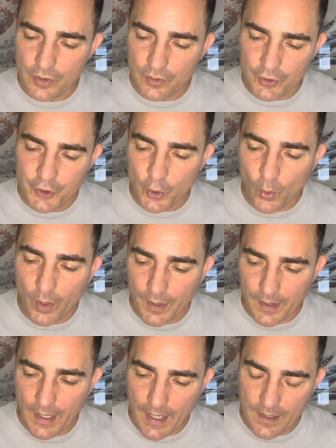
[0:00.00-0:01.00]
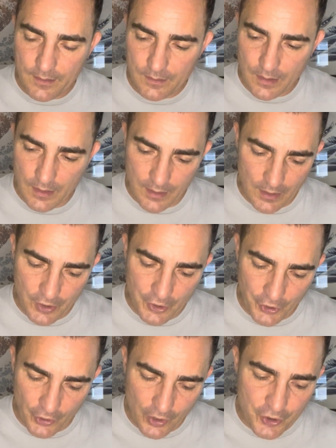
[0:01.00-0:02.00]
joy and
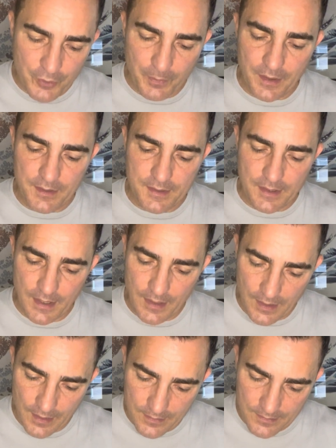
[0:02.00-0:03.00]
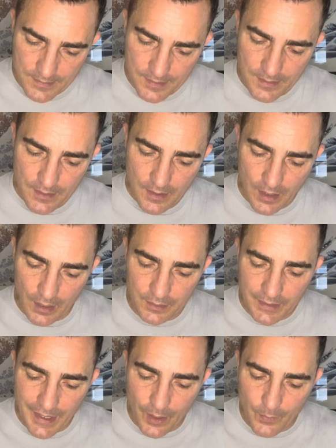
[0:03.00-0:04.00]
encouragement, and
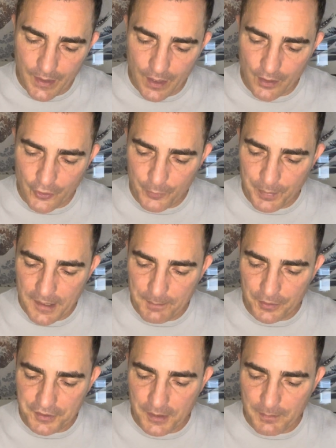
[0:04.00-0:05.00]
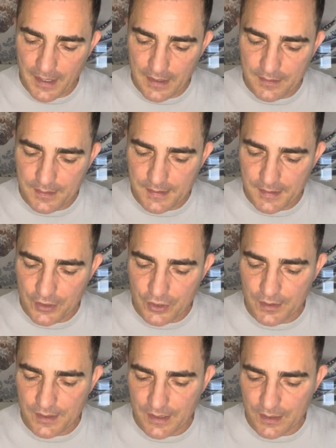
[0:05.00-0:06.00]
allowing other people to make
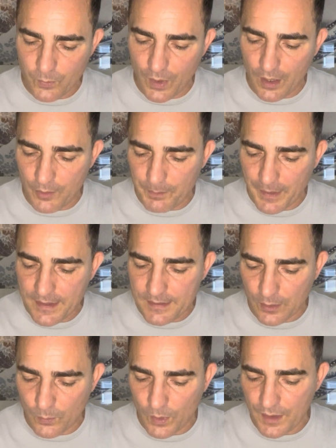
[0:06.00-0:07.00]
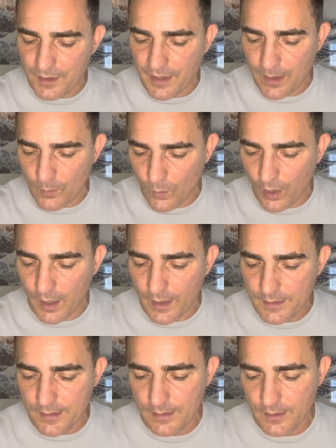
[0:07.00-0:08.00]
decisions as well based on what they
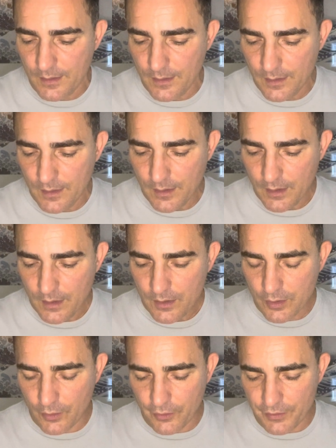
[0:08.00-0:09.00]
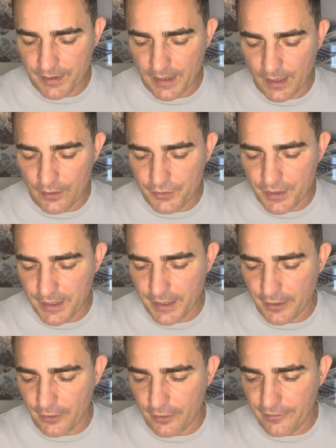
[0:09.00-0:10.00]
want. So there's an energy
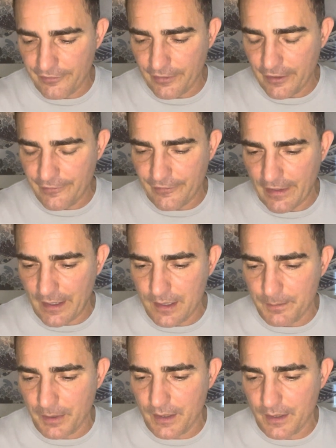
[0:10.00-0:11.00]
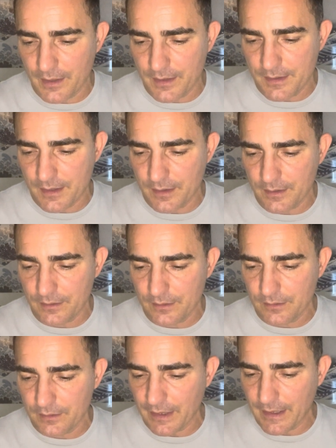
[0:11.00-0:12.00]
here of, if anybody is
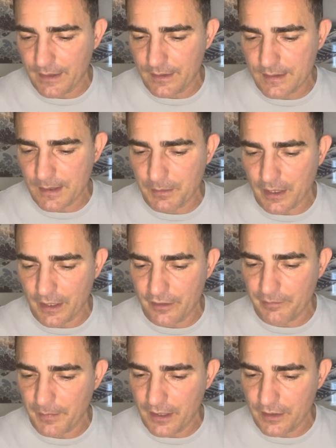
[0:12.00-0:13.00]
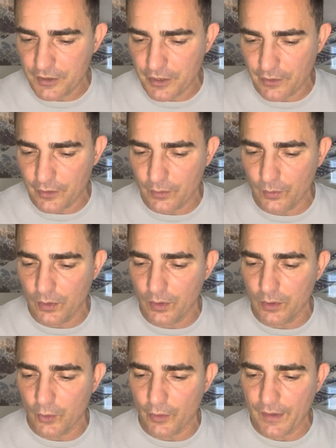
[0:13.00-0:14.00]
in like some kind of managerial
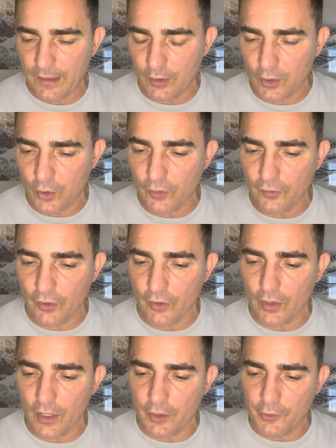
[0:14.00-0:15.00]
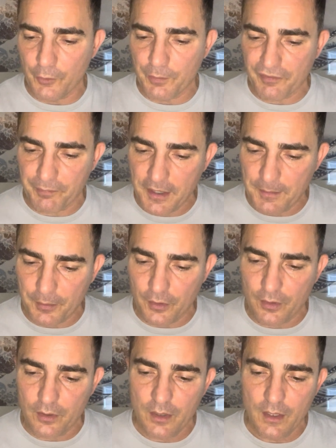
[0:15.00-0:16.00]
role, or they look over a group of
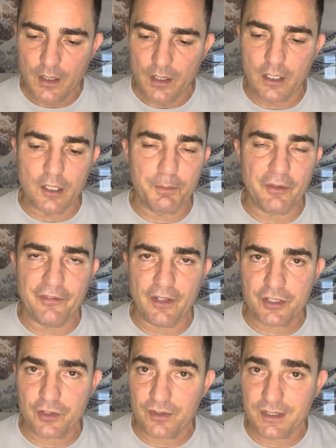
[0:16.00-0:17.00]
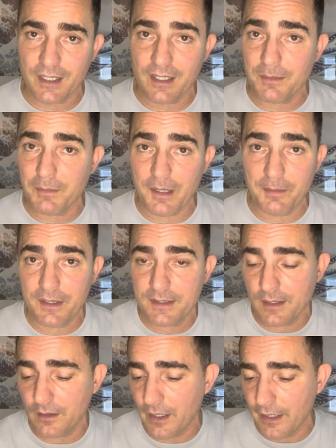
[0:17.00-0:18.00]
people in a professional setting, maybe
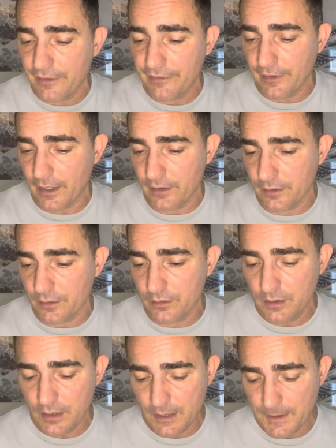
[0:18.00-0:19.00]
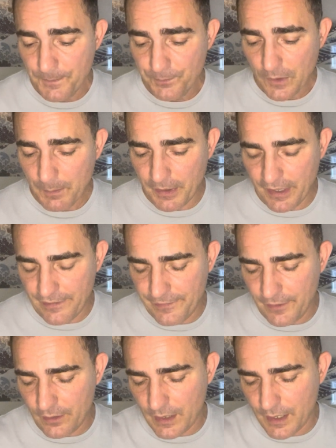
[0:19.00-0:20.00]
it's in life, I don't know. But I
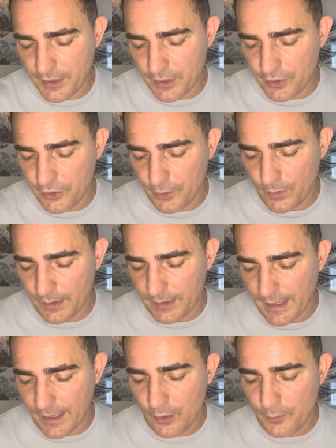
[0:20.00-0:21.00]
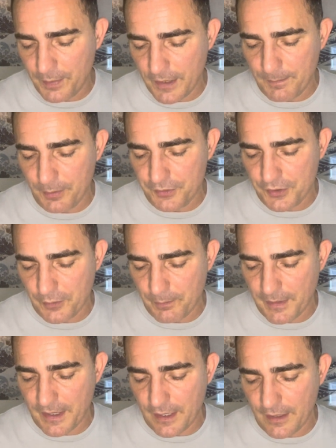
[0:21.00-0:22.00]
feel like you allow people to
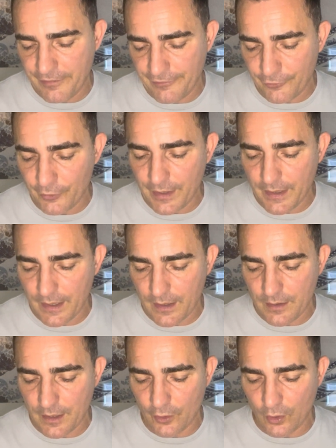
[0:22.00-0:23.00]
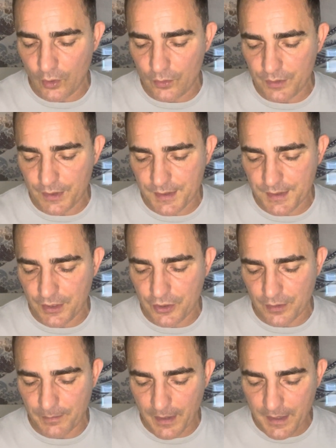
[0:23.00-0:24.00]
be free in their own
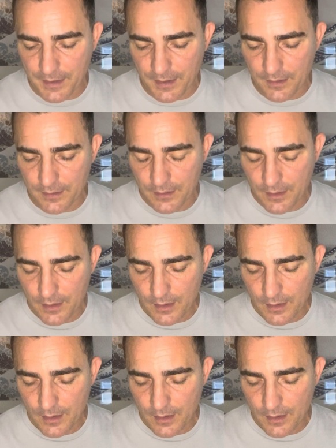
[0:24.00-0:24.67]
decision making,